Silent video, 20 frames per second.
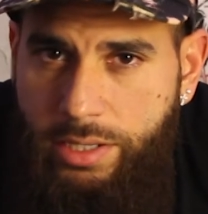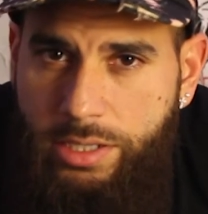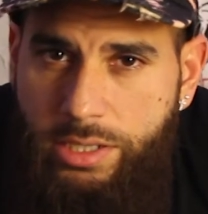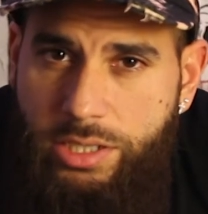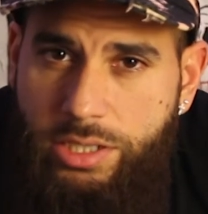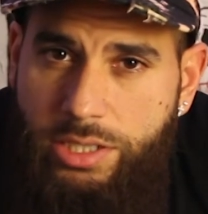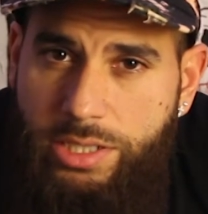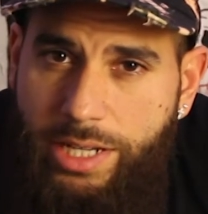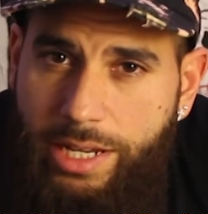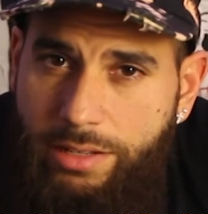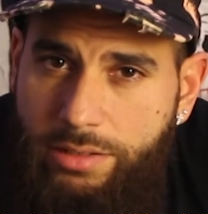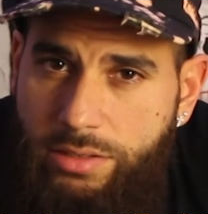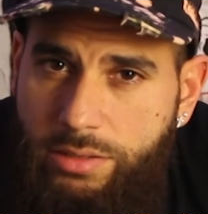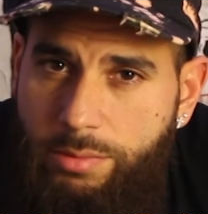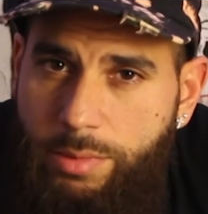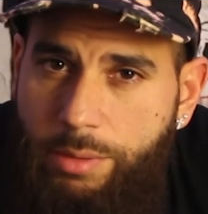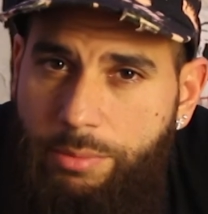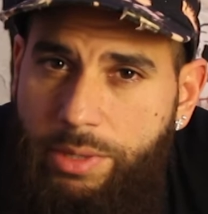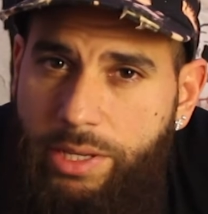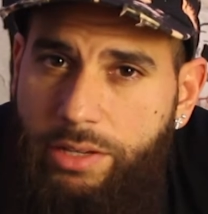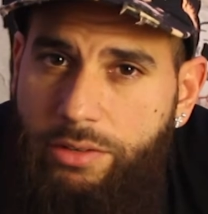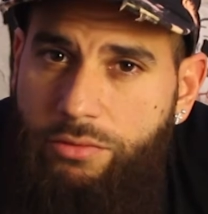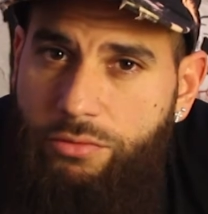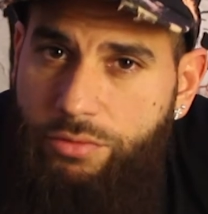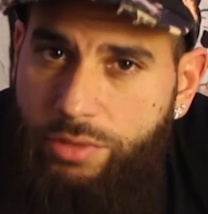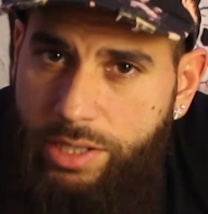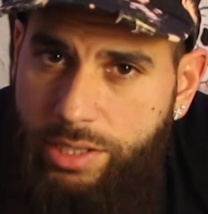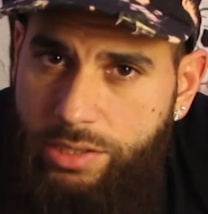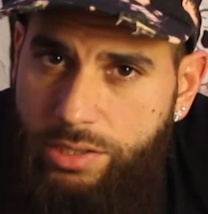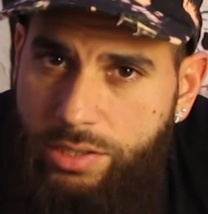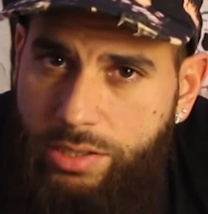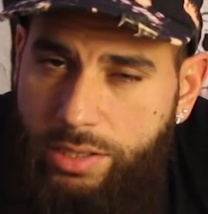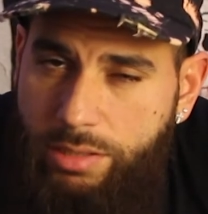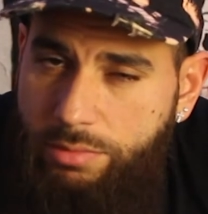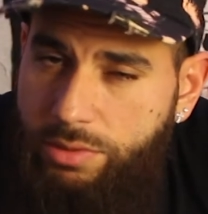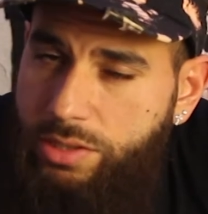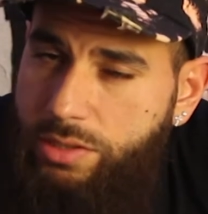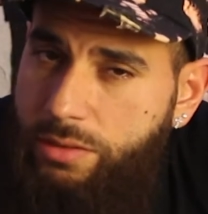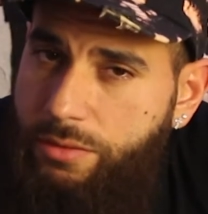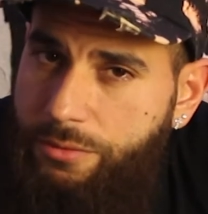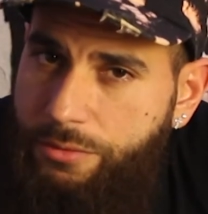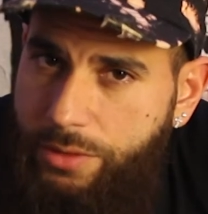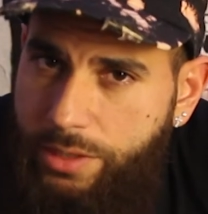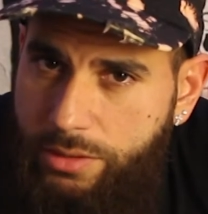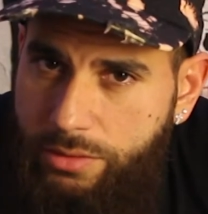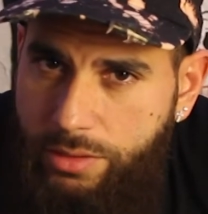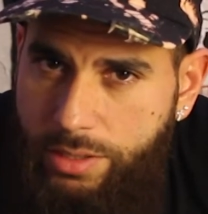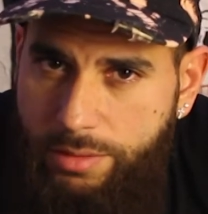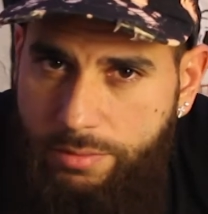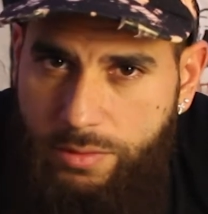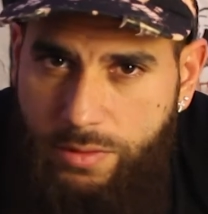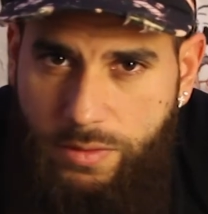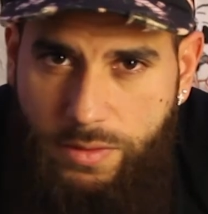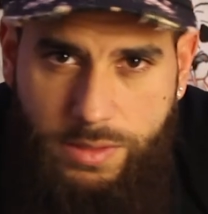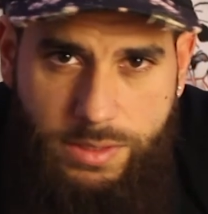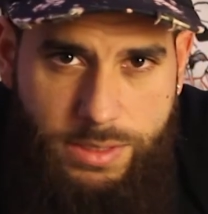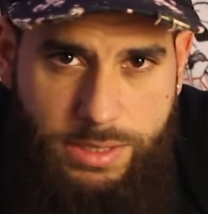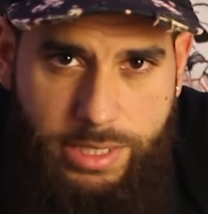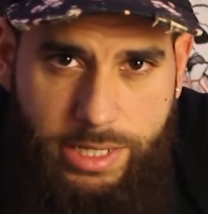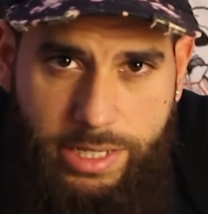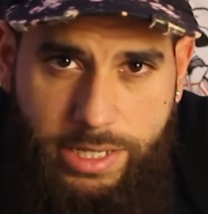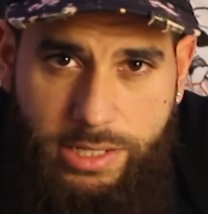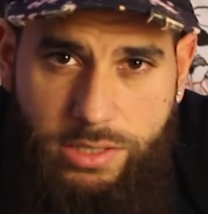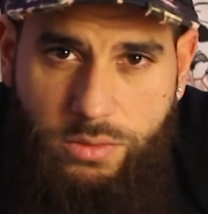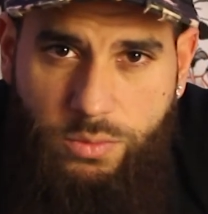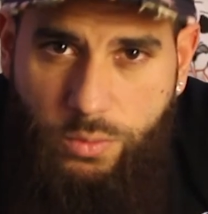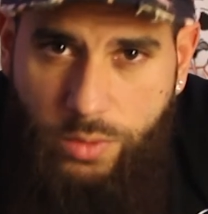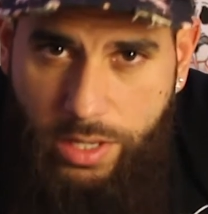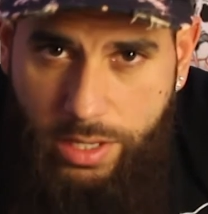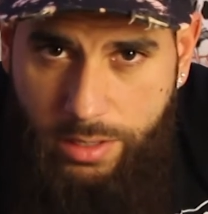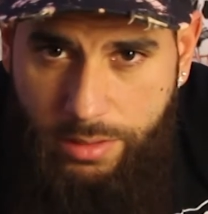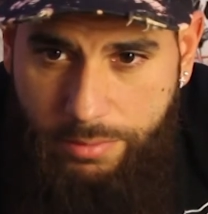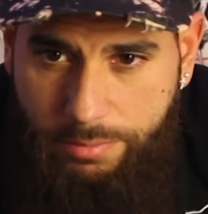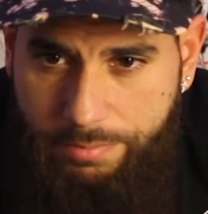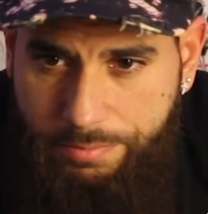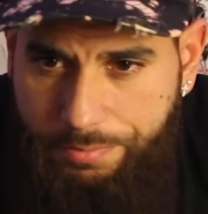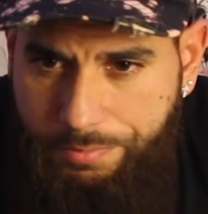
Shout out to my man Rich. I'm still friends with him to this day as well.